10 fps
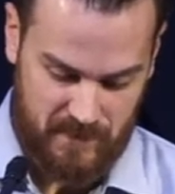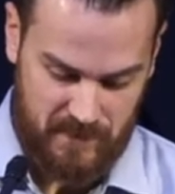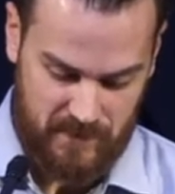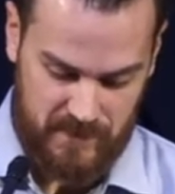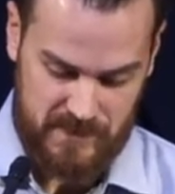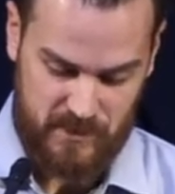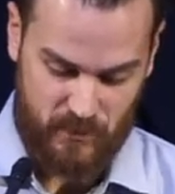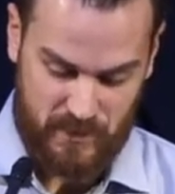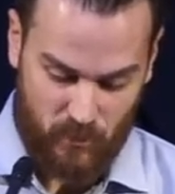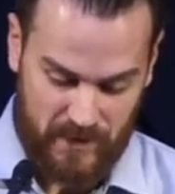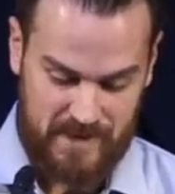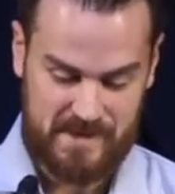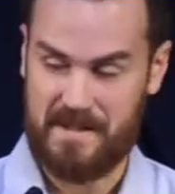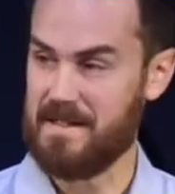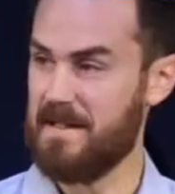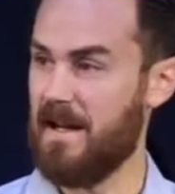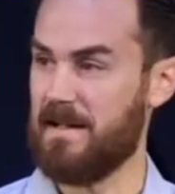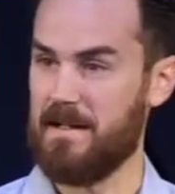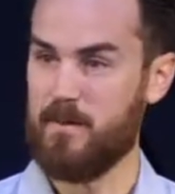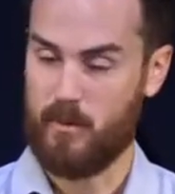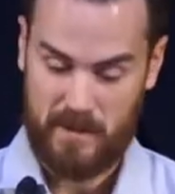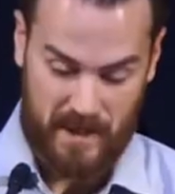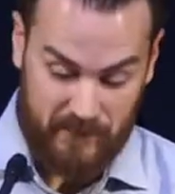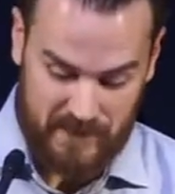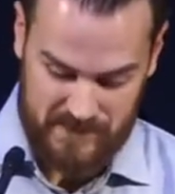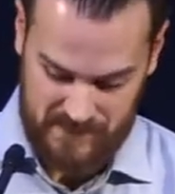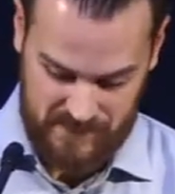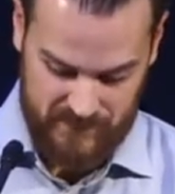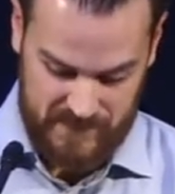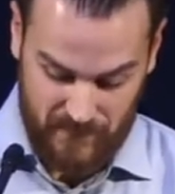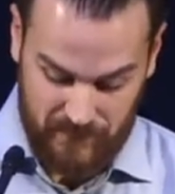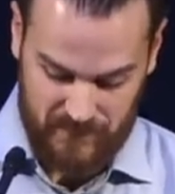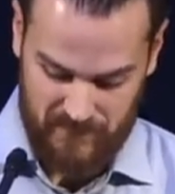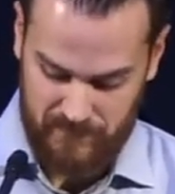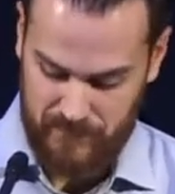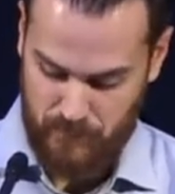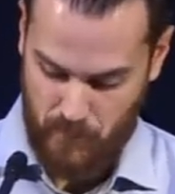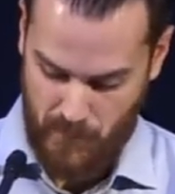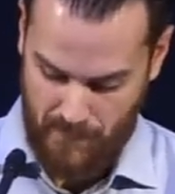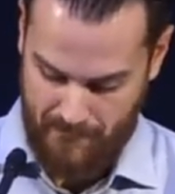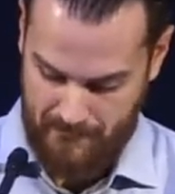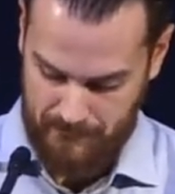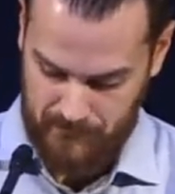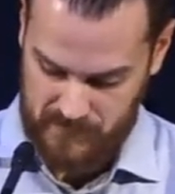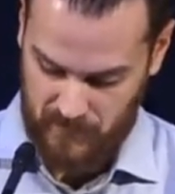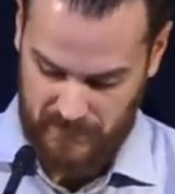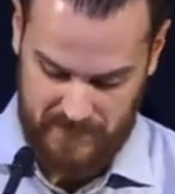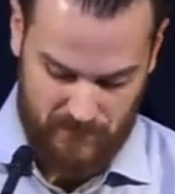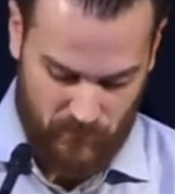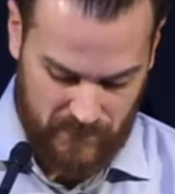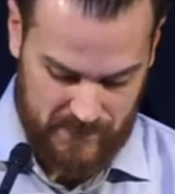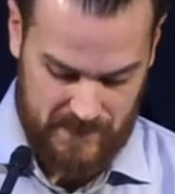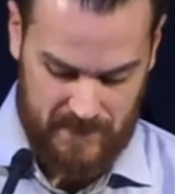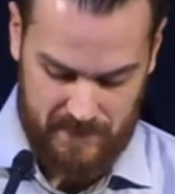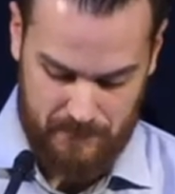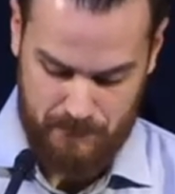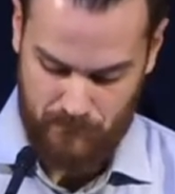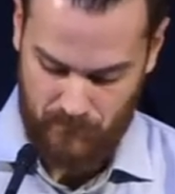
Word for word: These three ways that he did not come would be evidences of self love so look at them one at a time.